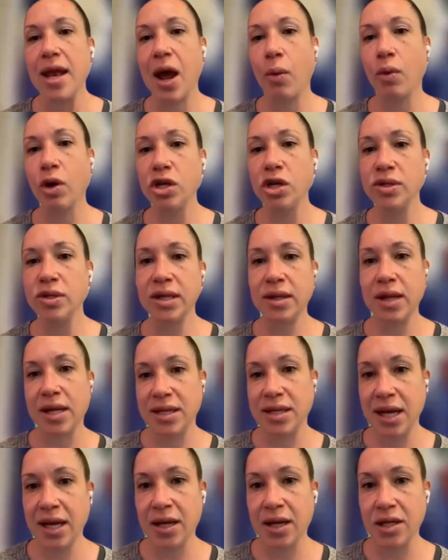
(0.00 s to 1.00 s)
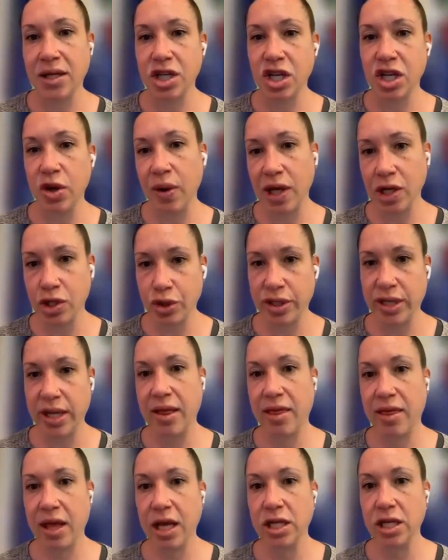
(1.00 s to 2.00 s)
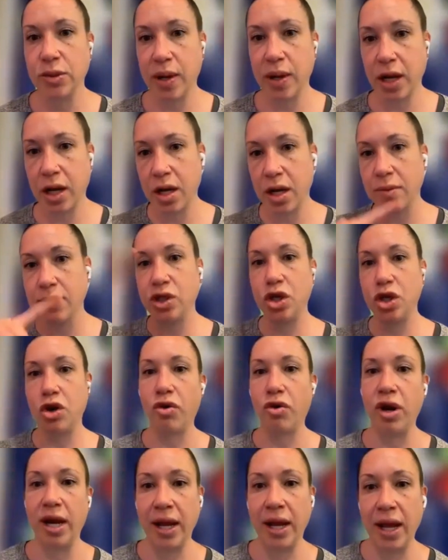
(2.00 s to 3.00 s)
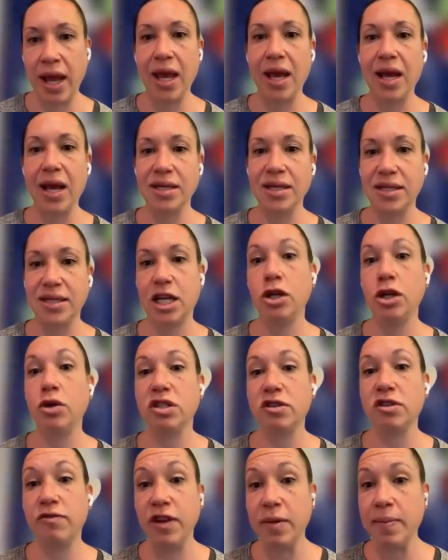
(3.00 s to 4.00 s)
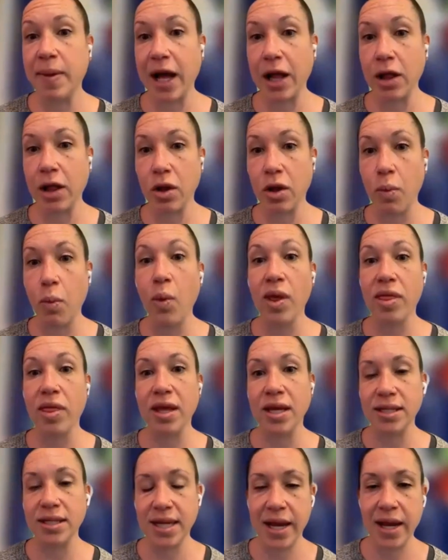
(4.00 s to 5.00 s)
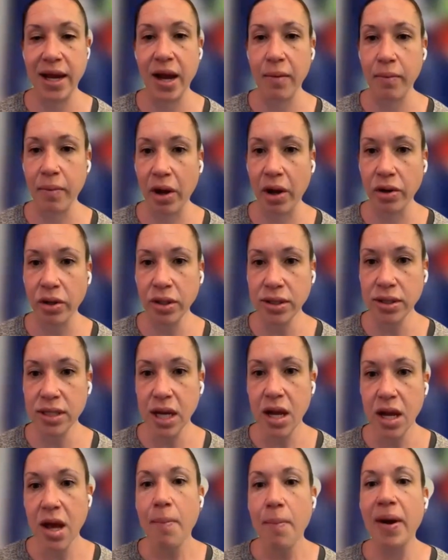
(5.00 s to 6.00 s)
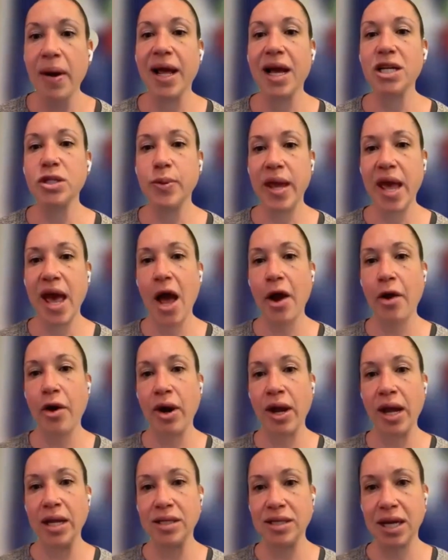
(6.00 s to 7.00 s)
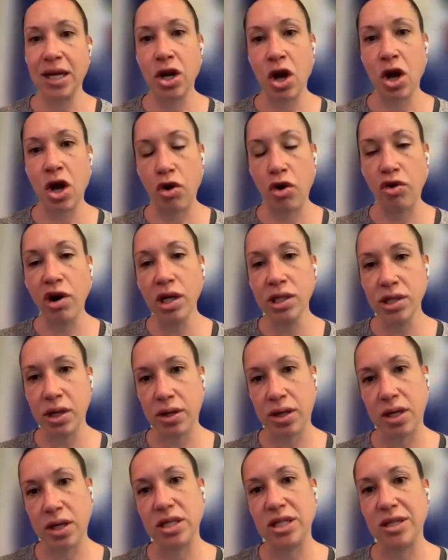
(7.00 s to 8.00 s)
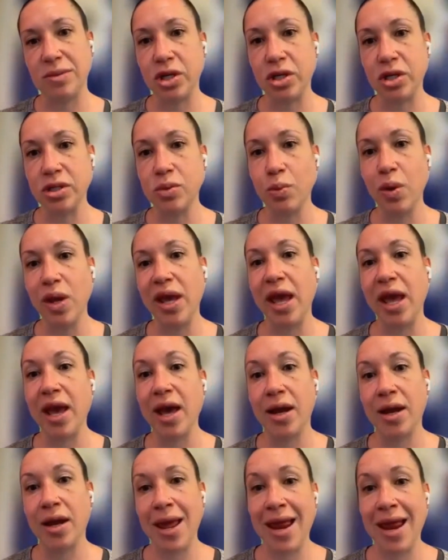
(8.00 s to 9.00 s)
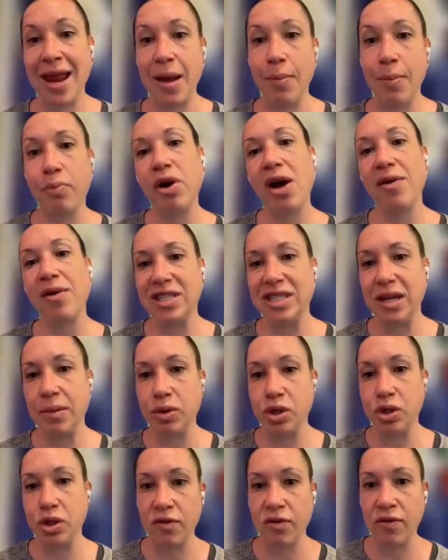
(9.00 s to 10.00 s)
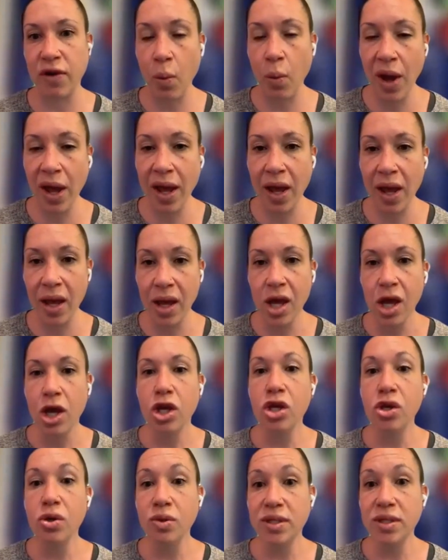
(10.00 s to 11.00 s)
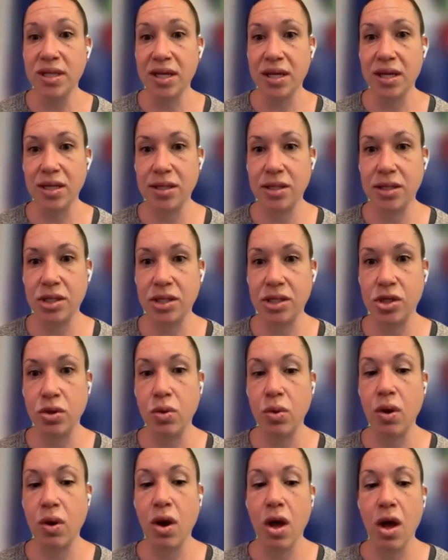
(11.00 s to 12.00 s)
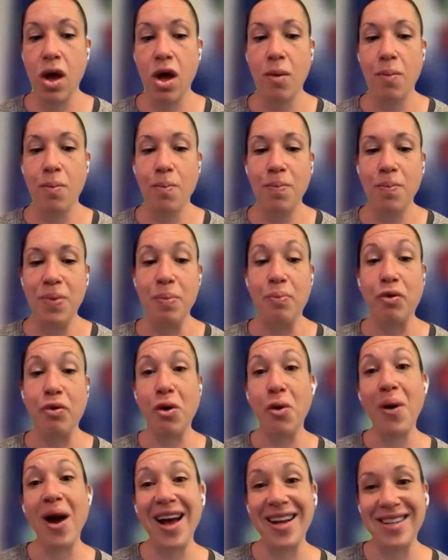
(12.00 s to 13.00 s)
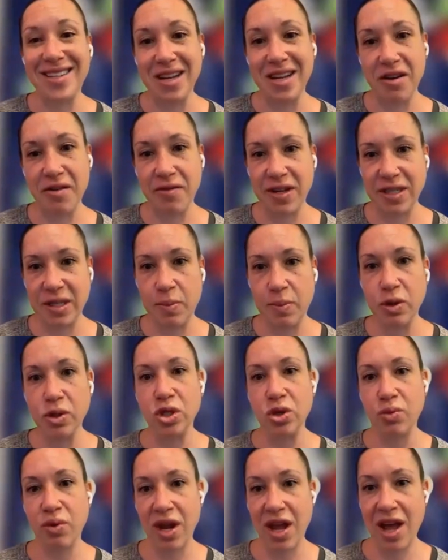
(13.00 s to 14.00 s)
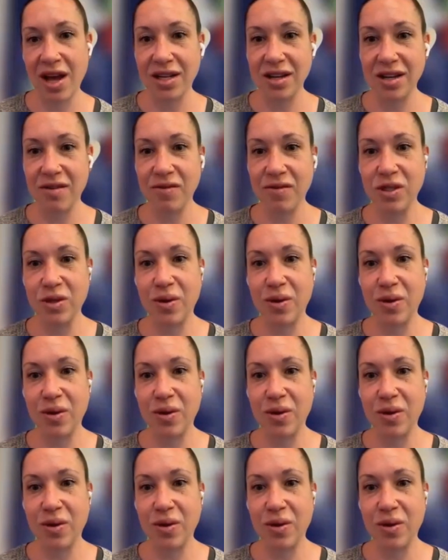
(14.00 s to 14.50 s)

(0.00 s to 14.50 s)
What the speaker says: Now we're using that data to do interesting things when it comes to creating a continuous feedback loop with these AI models. But as we aggregate data across our customers, we can, in a privacy preserving way, use this to be proactive as opposed to reactive.